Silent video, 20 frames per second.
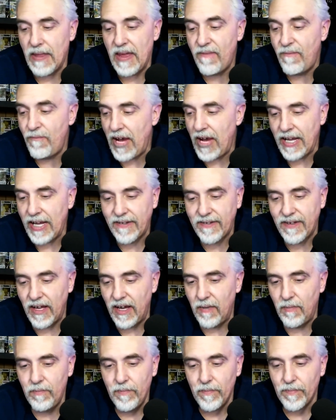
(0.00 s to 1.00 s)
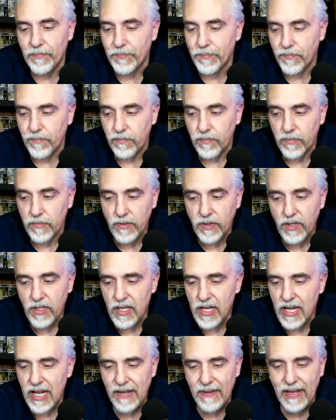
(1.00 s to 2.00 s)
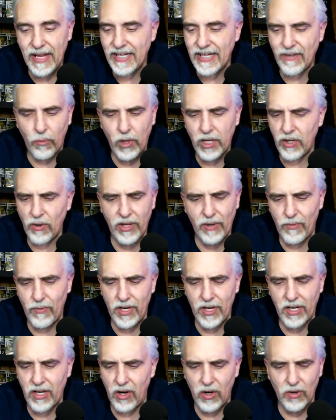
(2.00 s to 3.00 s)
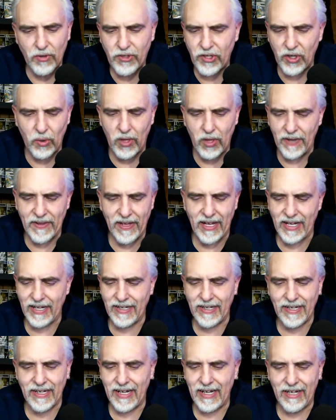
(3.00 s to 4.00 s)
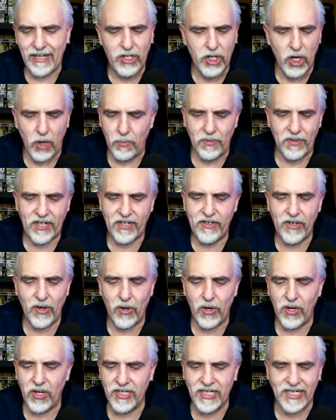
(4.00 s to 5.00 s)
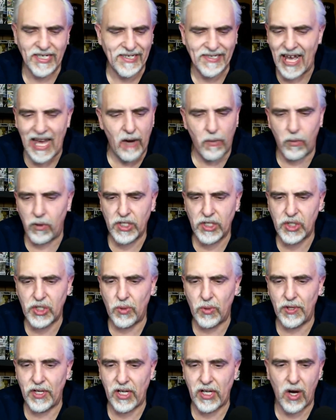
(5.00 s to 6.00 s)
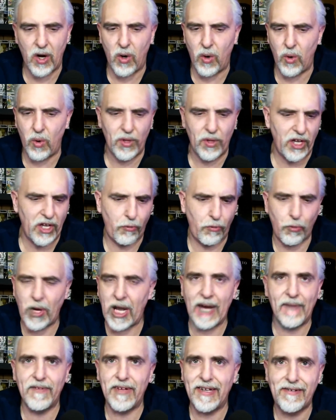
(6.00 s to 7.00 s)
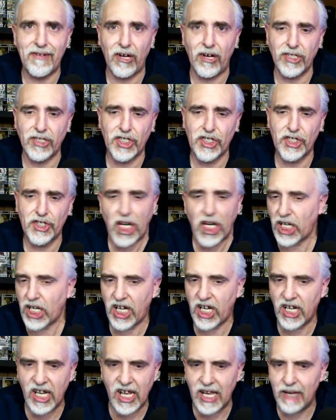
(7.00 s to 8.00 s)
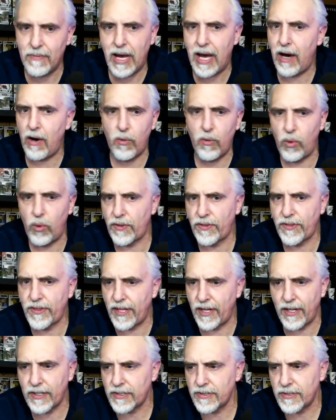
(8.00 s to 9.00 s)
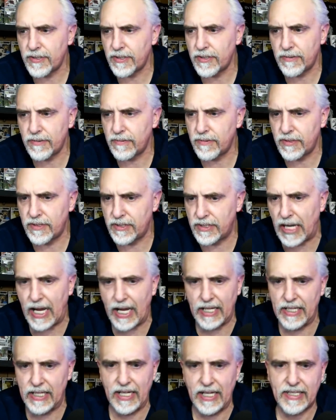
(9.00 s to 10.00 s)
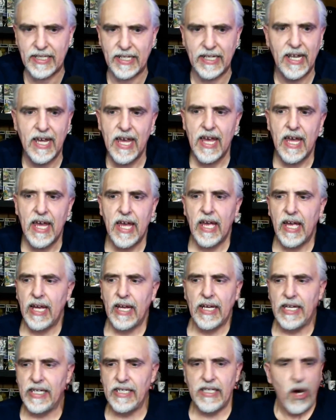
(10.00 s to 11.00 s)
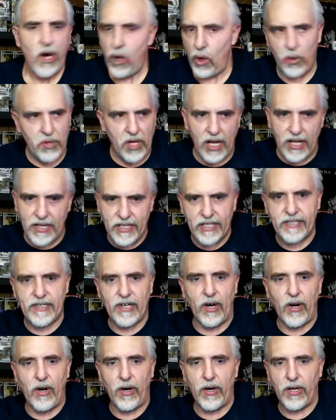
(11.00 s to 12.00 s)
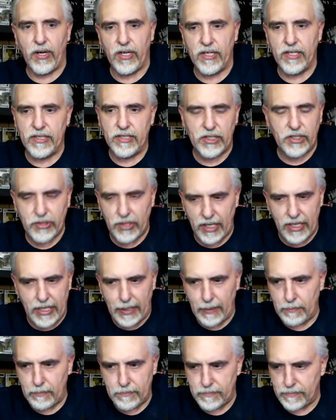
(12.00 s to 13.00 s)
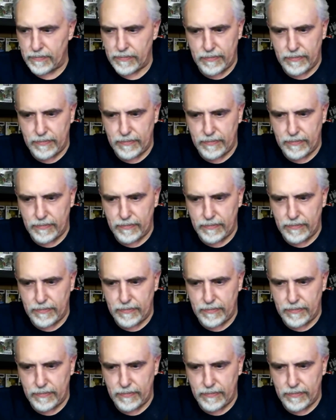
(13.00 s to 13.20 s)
And they fight some. And they get to where they want to go to, and then she opens the door, and it's not where she wanted to go, and the gravity starts sucking him out with the dialect, and he's holding on to the door and trying to,